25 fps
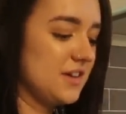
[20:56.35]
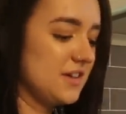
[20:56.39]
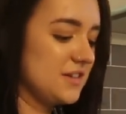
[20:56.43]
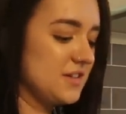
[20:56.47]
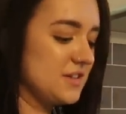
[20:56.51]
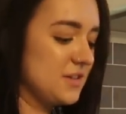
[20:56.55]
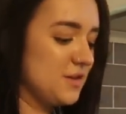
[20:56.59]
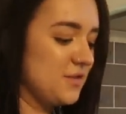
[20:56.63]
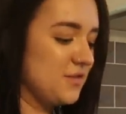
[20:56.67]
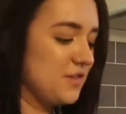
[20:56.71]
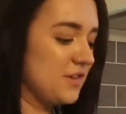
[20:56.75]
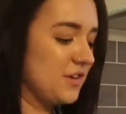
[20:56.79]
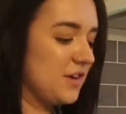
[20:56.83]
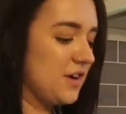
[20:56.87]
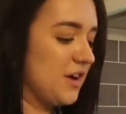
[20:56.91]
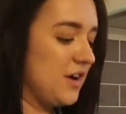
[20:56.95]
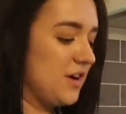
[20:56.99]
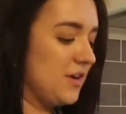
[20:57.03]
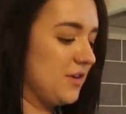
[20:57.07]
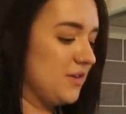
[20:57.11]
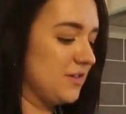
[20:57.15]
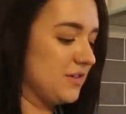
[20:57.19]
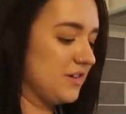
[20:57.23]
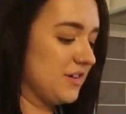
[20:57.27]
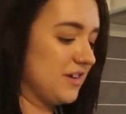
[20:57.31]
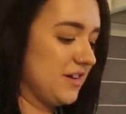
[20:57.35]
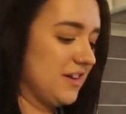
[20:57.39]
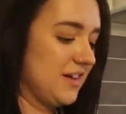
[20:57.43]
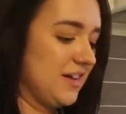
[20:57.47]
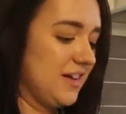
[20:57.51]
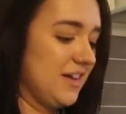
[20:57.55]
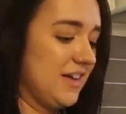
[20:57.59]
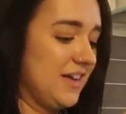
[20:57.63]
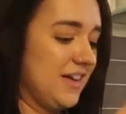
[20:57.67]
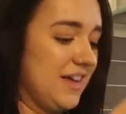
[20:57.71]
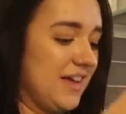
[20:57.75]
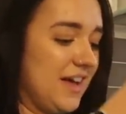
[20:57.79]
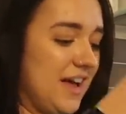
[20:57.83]
silver and gold. It
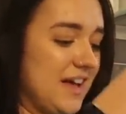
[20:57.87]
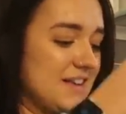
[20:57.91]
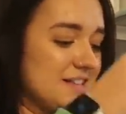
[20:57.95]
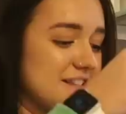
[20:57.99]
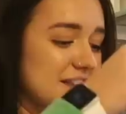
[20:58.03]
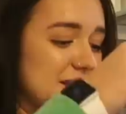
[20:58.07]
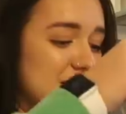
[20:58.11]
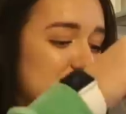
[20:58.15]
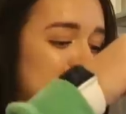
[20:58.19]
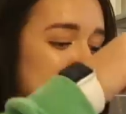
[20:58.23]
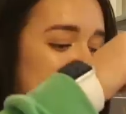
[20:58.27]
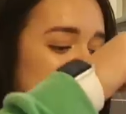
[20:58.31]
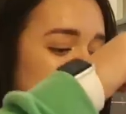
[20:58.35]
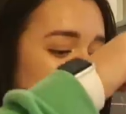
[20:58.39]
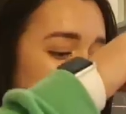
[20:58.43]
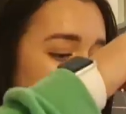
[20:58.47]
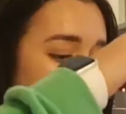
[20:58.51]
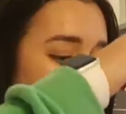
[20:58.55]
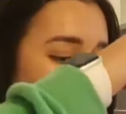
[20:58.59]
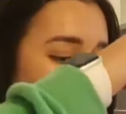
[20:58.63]
has a little bee on